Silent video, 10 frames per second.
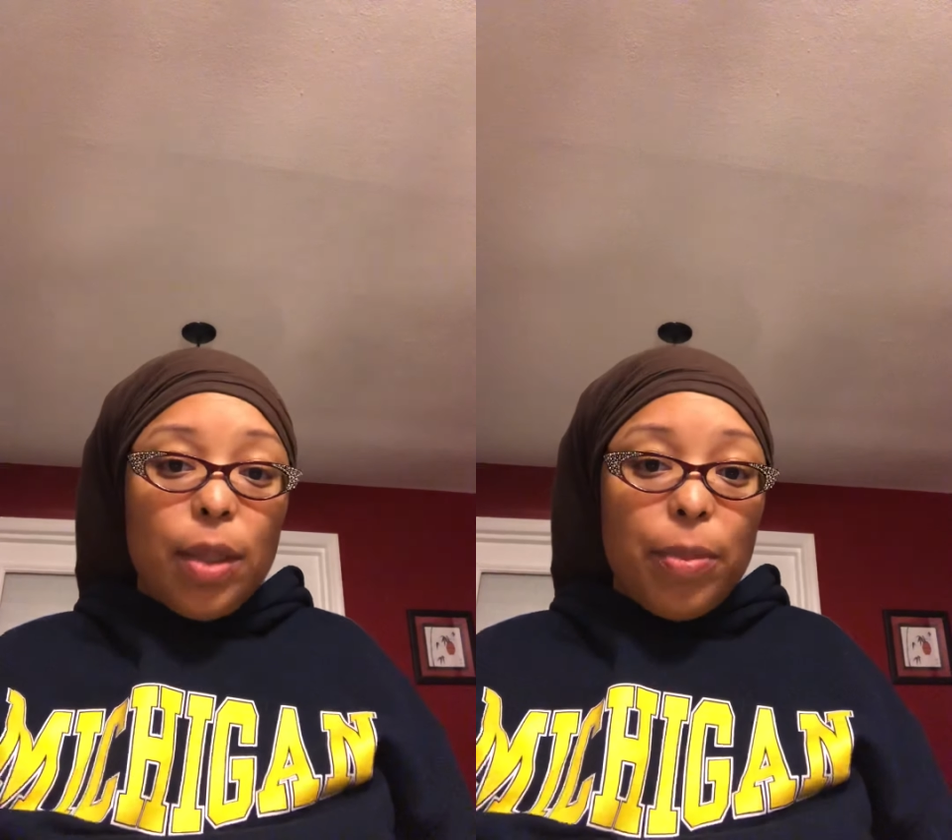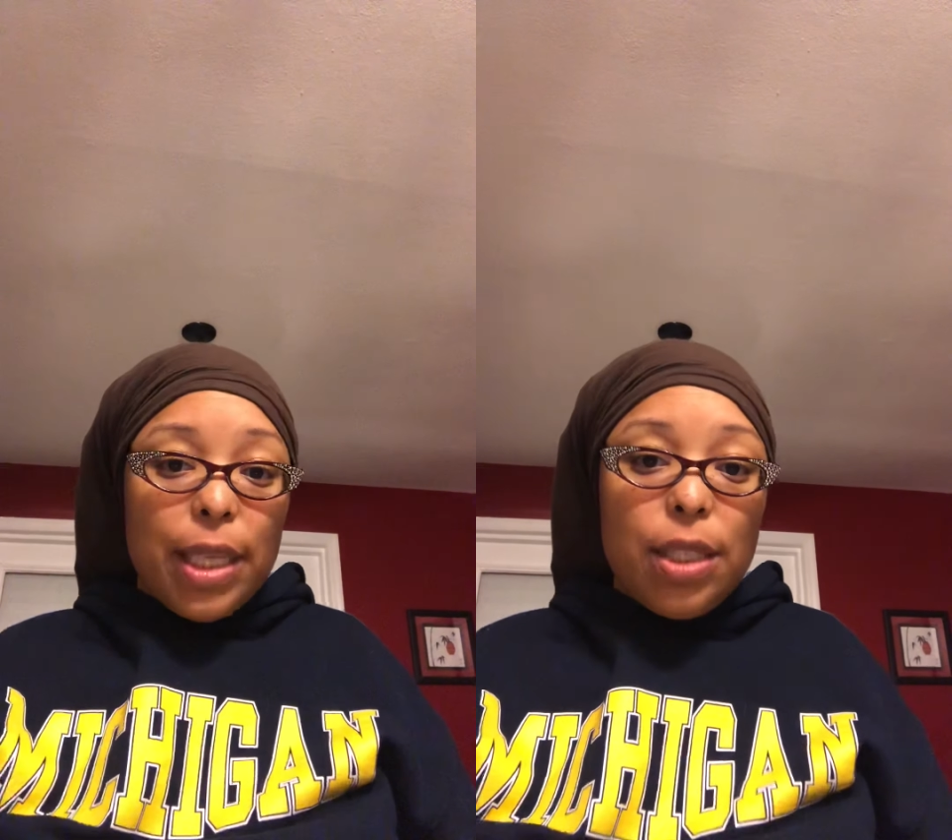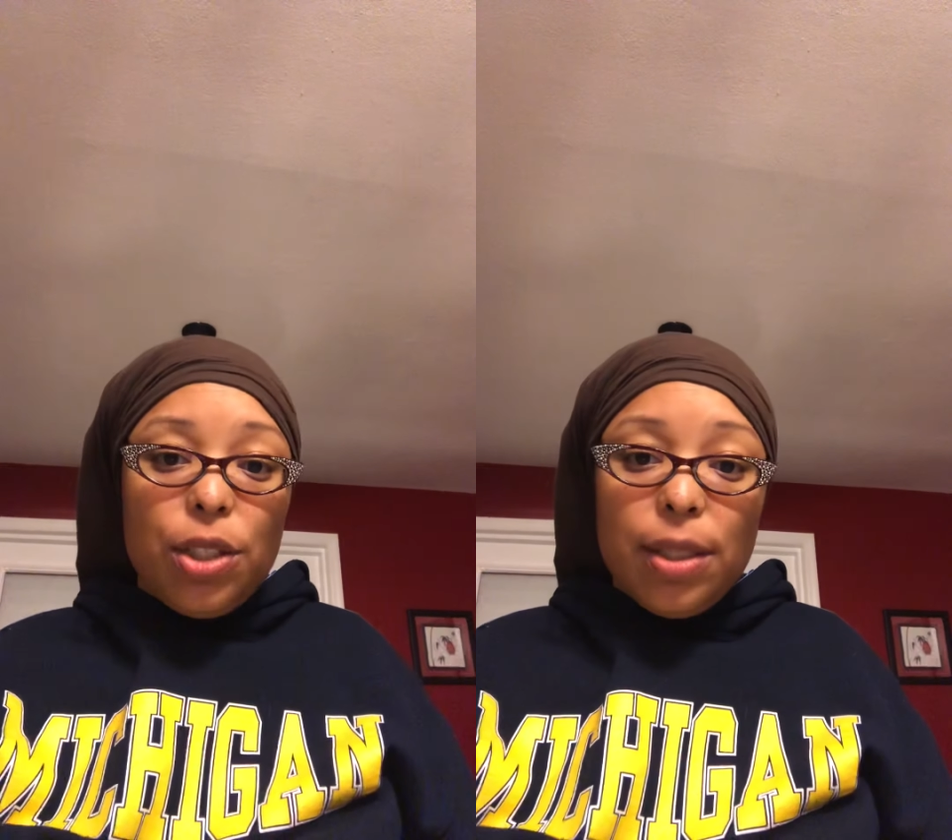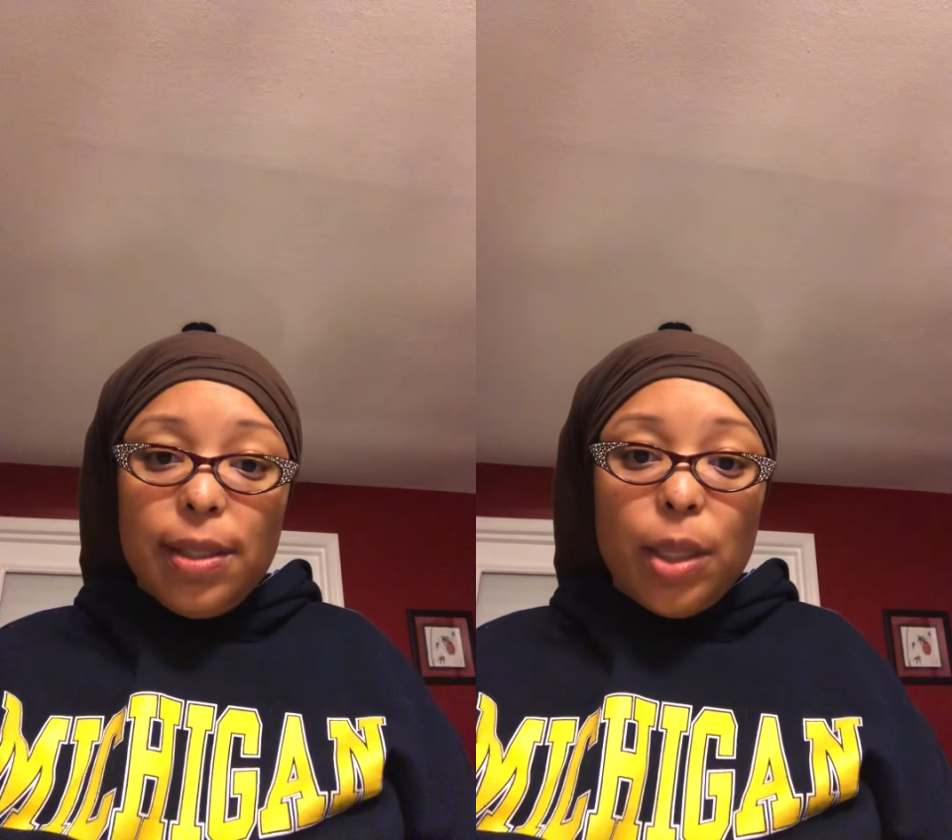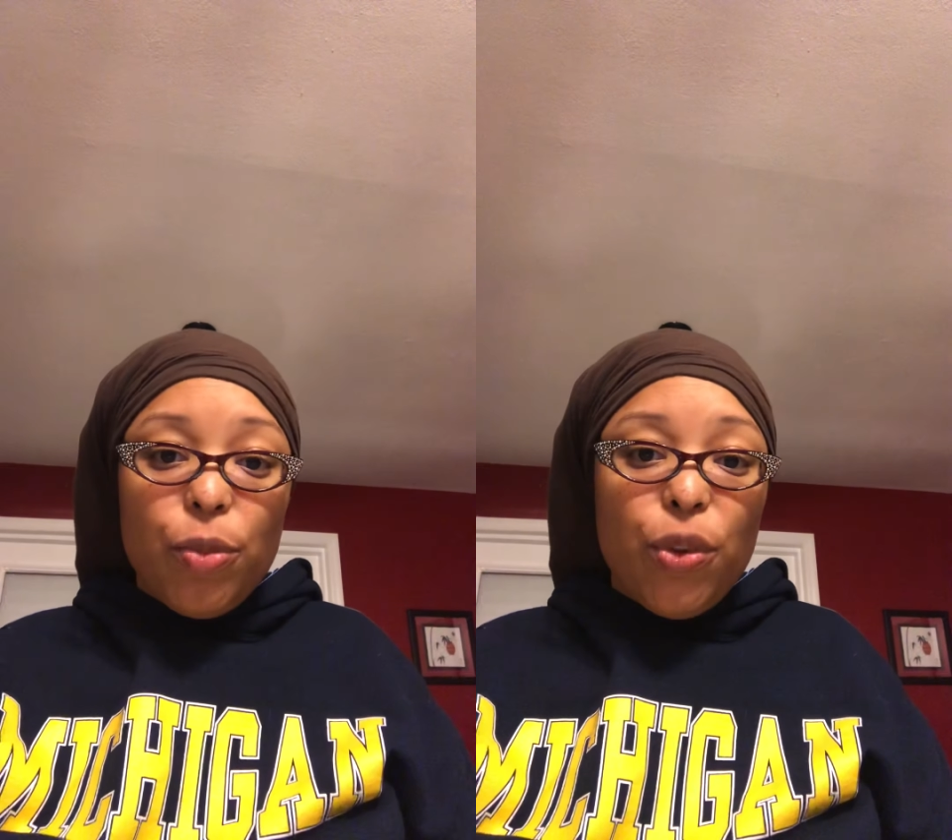message in
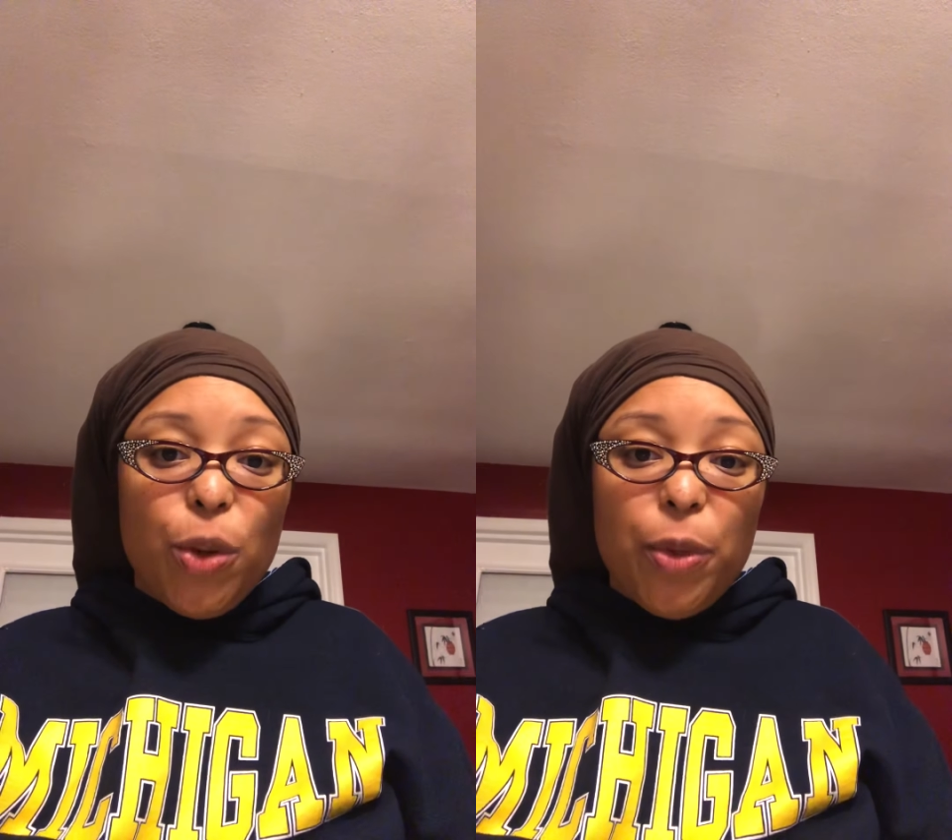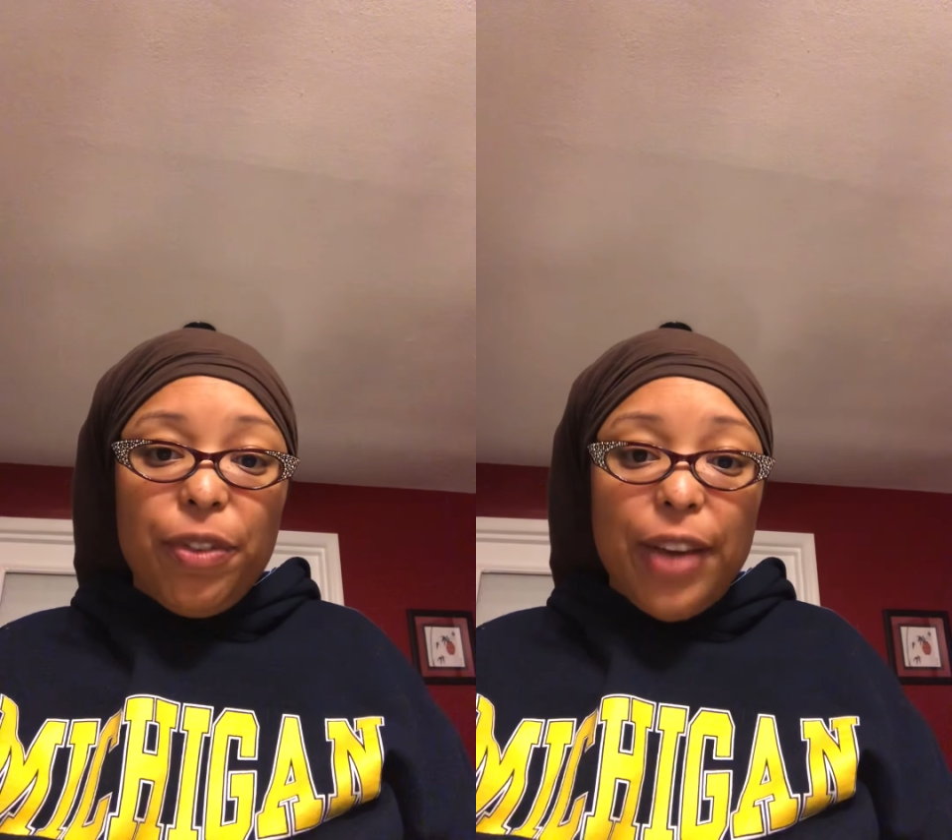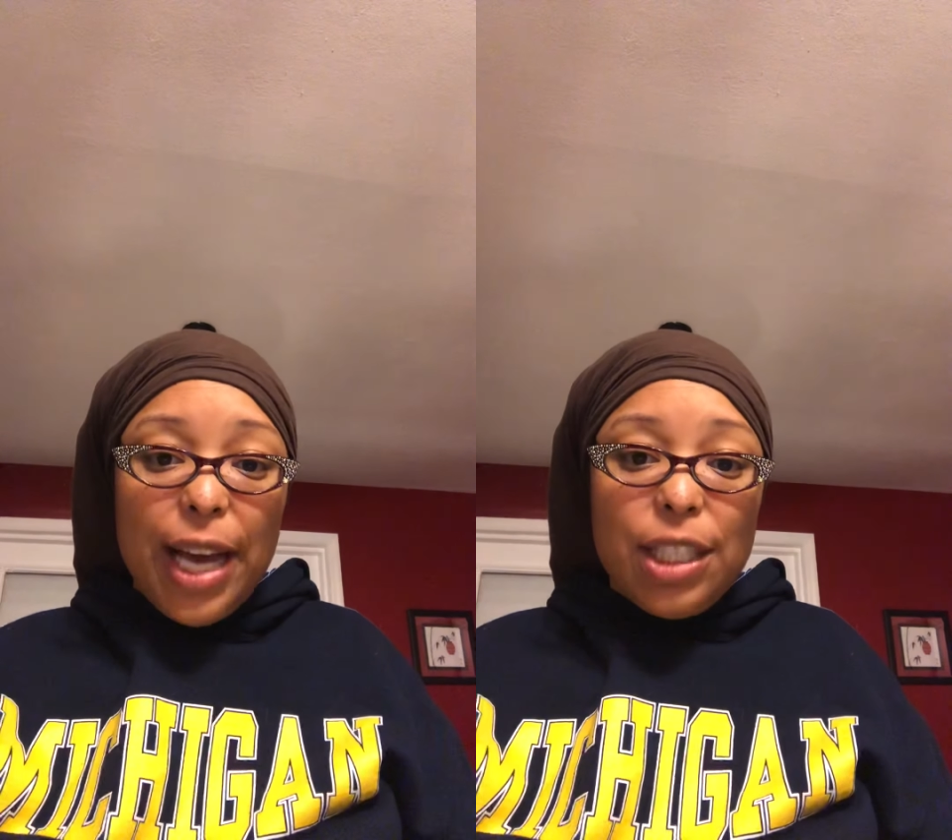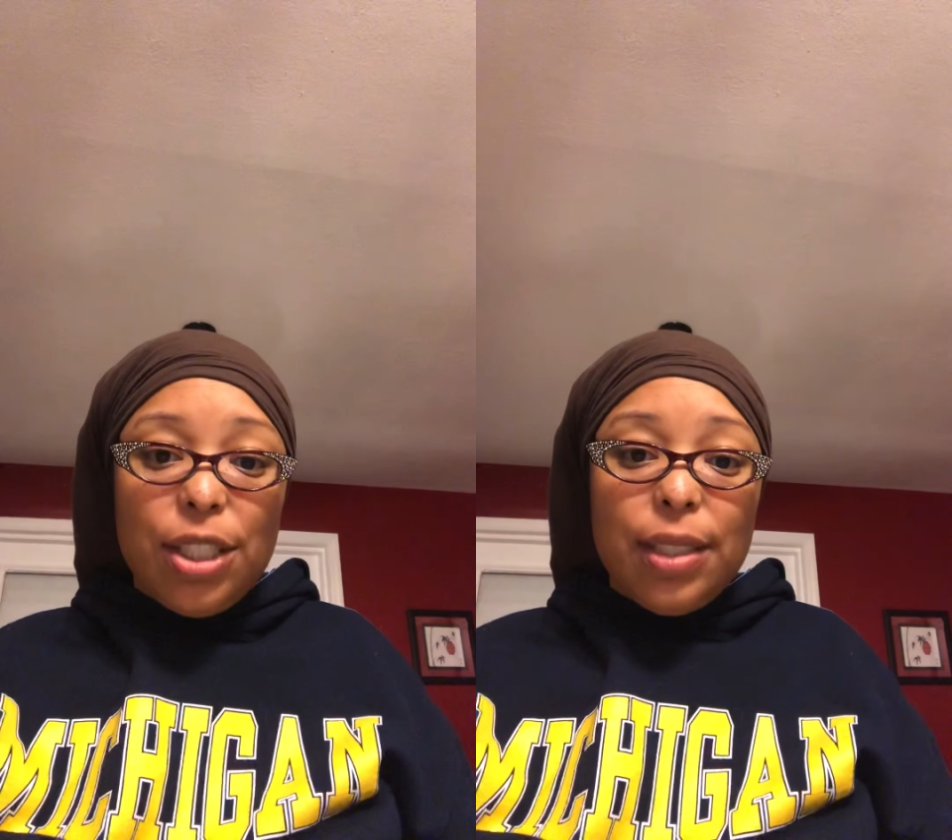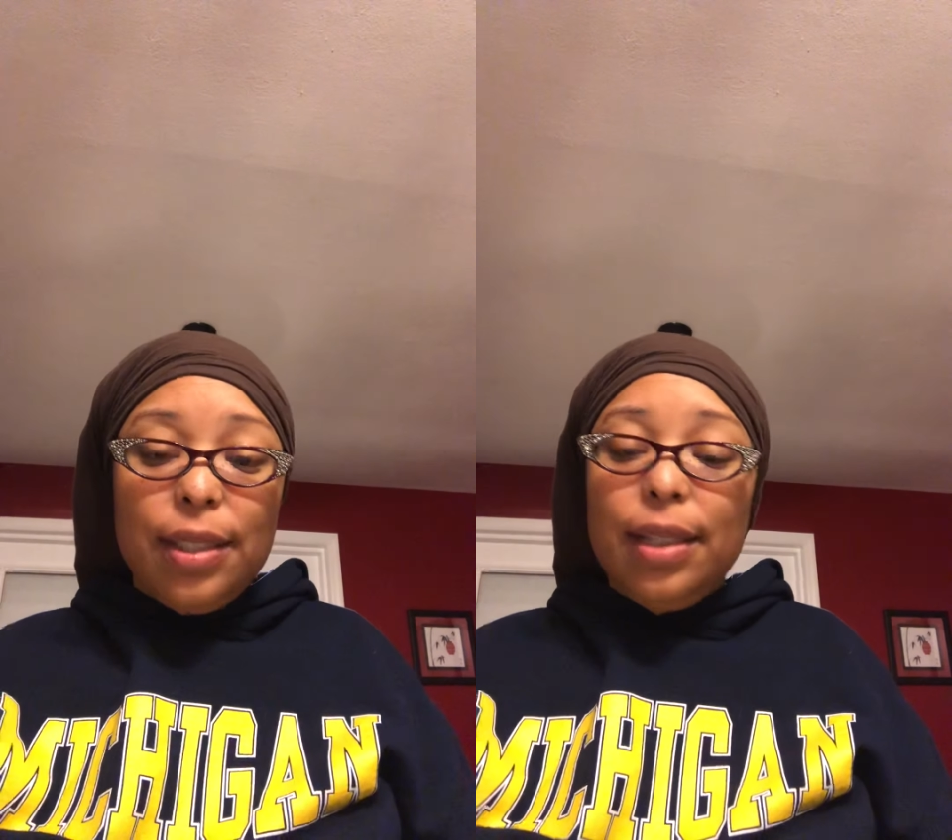some form or
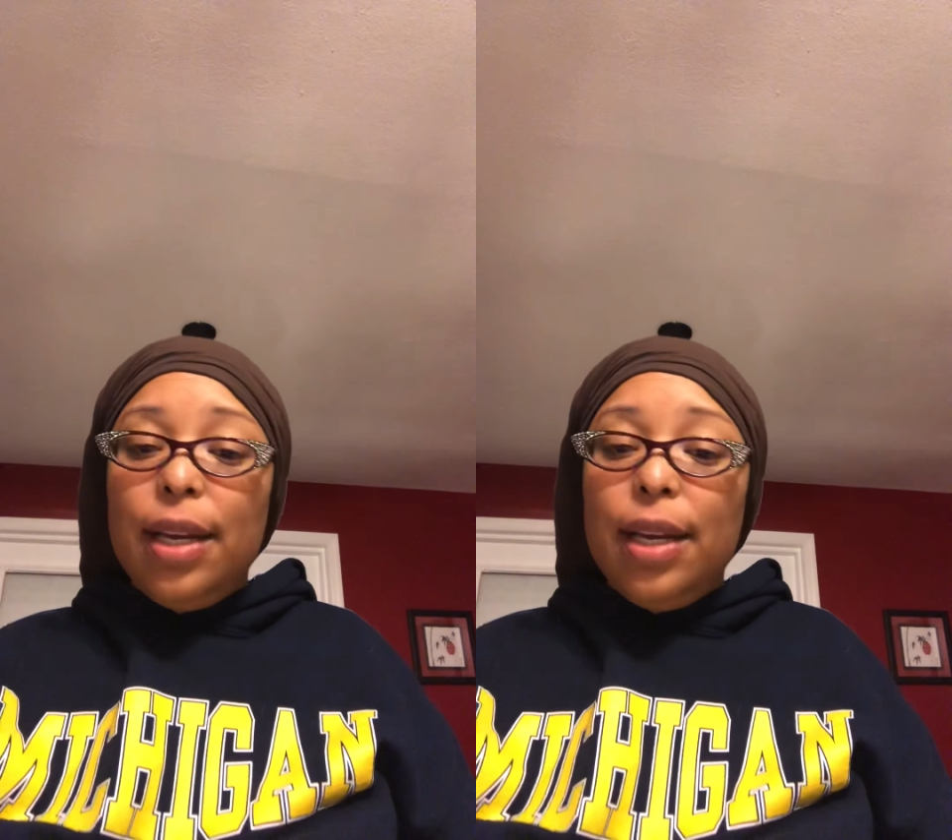fashion.